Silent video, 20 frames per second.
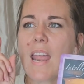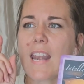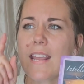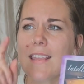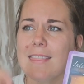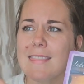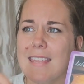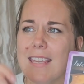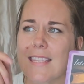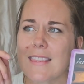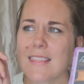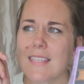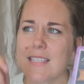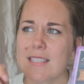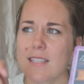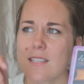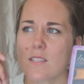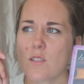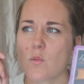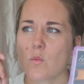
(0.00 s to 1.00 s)
And I think
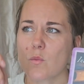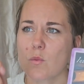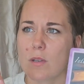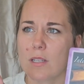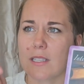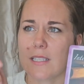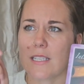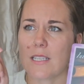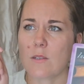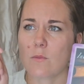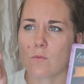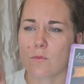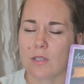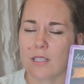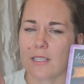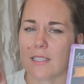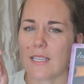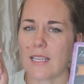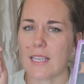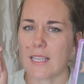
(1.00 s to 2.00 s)
this is a really,
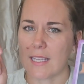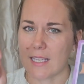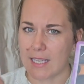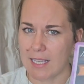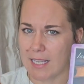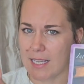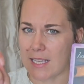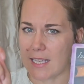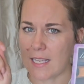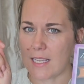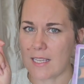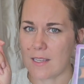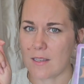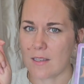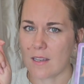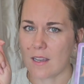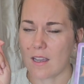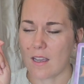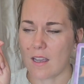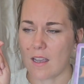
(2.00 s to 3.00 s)
really
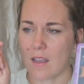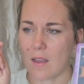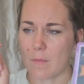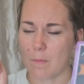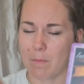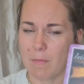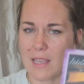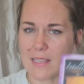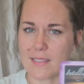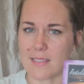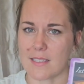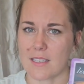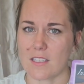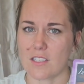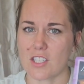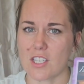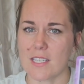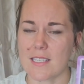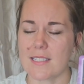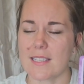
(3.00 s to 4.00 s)
key
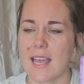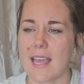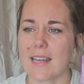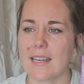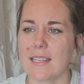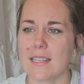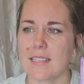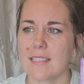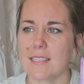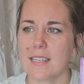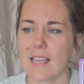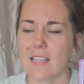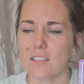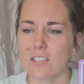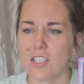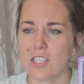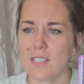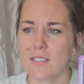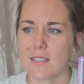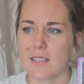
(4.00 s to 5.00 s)
message, is that
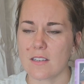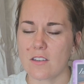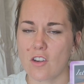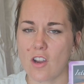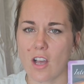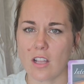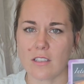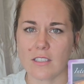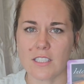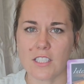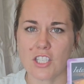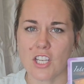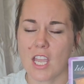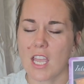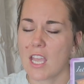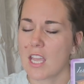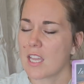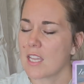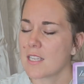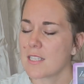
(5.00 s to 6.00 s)
intelligence and knowledge
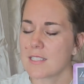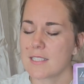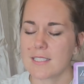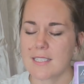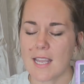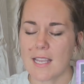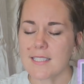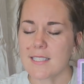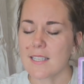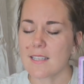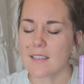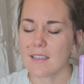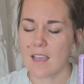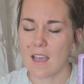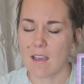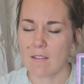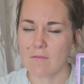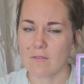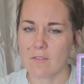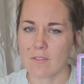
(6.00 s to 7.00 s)
doesn't
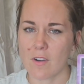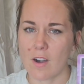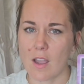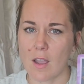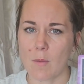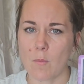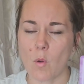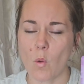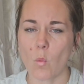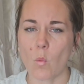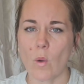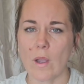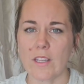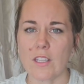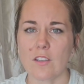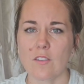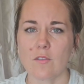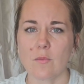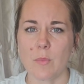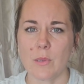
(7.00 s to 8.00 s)
come from what
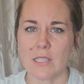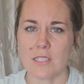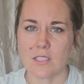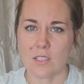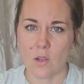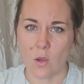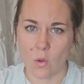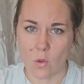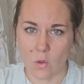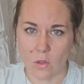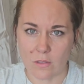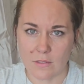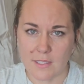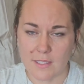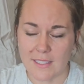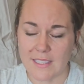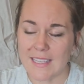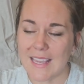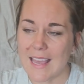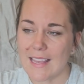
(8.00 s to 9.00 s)
you've been told.
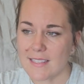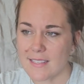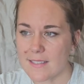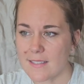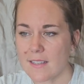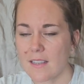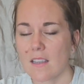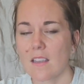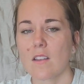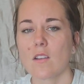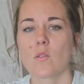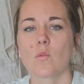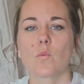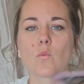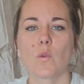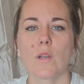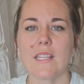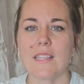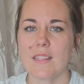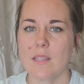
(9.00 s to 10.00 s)
Yes,
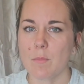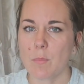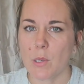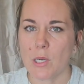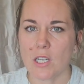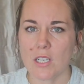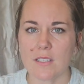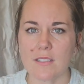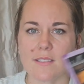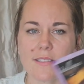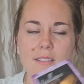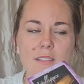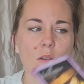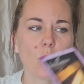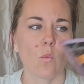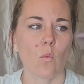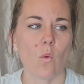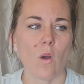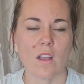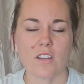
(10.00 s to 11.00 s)
read the books,
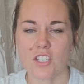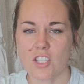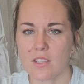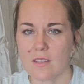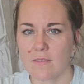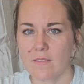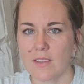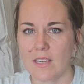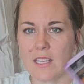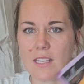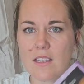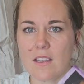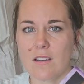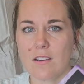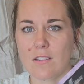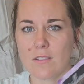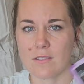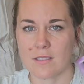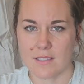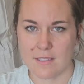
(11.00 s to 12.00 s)
watch the
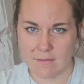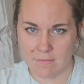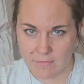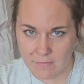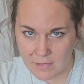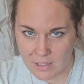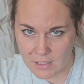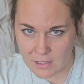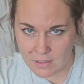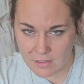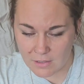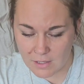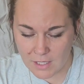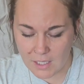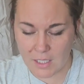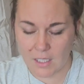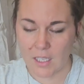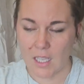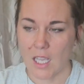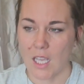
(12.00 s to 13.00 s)
videos,
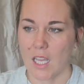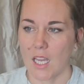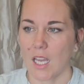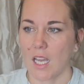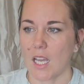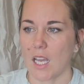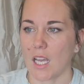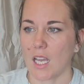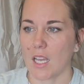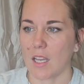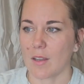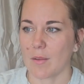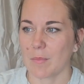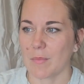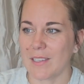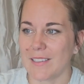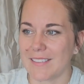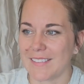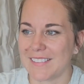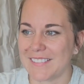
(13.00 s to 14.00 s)
clearly,
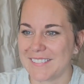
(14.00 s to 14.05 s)
and